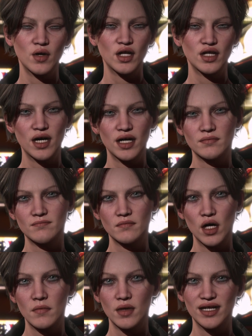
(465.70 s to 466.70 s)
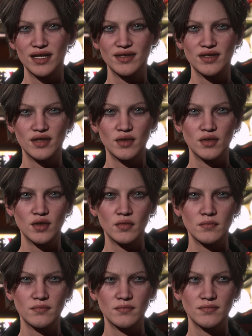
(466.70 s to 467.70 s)
so worried about bumping
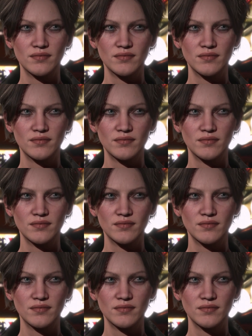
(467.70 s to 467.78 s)
into,